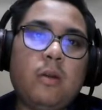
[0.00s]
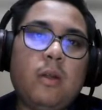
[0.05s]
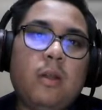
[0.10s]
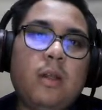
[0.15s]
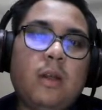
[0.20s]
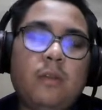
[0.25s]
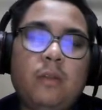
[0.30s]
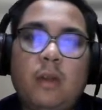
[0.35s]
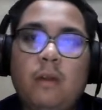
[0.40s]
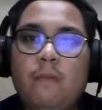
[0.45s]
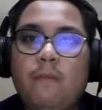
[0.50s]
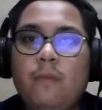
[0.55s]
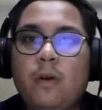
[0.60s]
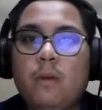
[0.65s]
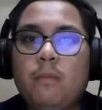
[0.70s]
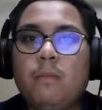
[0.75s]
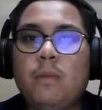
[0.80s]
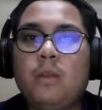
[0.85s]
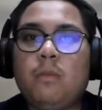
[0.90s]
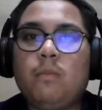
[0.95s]
realized that Ford
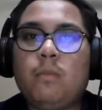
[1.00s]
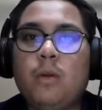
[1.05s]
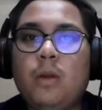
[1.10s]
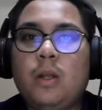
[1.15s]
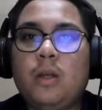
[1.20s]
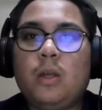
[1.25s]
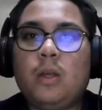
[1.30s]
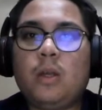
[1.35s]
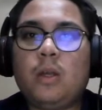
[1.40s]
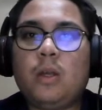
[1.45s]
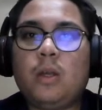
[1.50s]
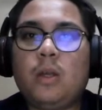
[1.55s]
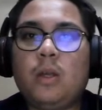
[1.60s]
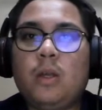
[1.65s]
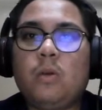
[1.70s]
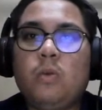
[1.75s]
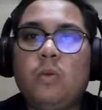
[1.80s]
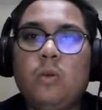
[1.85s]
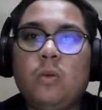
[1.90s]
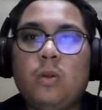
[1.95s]
mass production
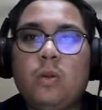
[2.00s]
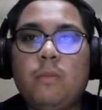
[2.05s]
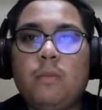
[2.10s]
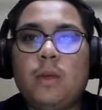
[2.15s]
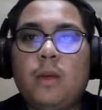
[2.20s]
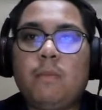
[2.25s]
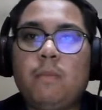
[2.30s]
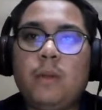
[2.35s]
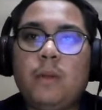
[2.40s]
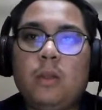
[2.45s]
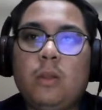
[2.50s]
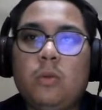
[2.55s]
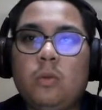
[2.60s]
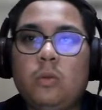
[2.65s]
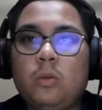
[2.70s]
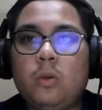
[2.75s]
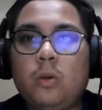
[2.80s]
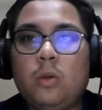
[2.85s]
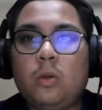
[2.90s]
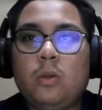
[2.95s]
technique could not be applied to
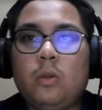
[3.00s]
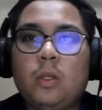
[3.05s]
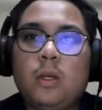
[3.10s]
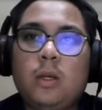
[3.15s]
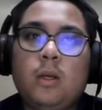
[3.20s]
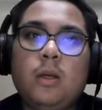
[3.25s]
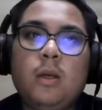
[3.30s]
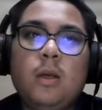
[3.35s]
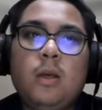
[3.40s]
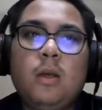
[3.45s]
Toyota